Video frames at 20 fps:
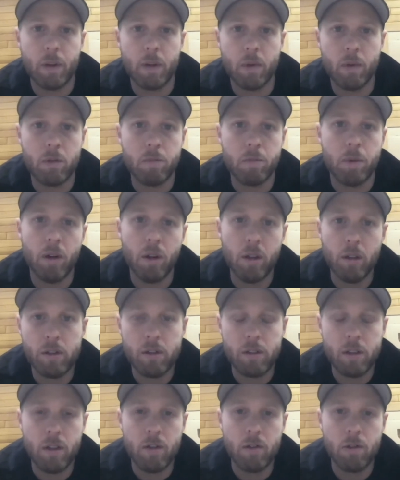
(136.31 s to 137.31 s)
There was
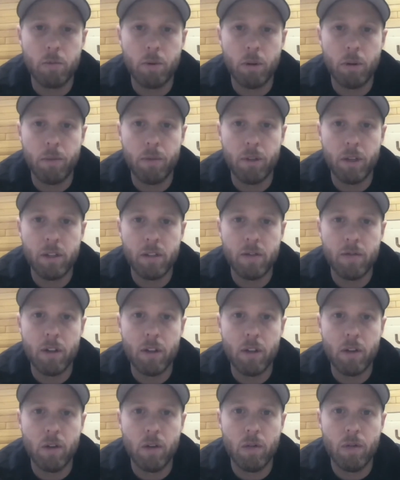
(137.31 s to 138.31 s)
policy that was put in place in
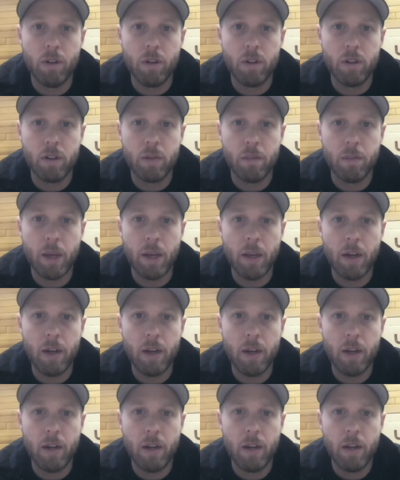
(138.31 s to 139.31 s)
Vancouver to
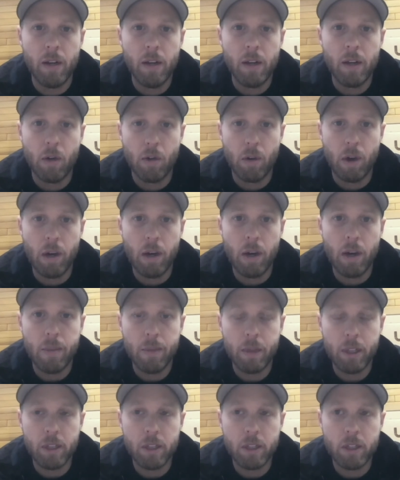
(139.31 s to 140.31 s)
mandate green
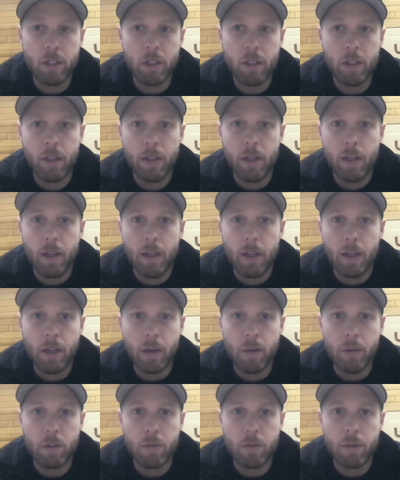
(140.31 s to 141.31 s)
demolition,
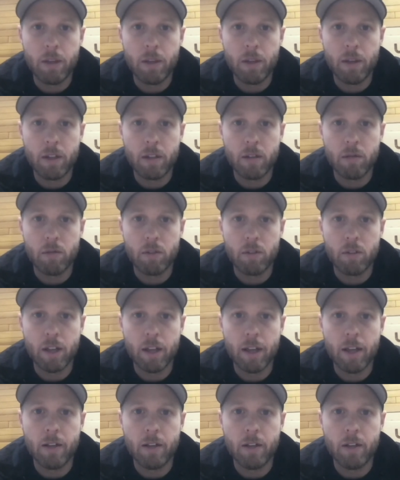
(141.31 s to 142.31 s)
which meant you had to
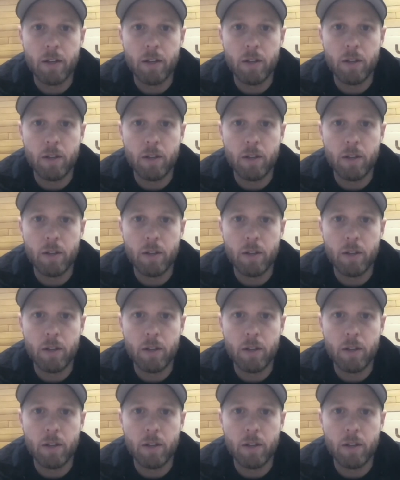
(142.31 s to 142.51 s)
recycle.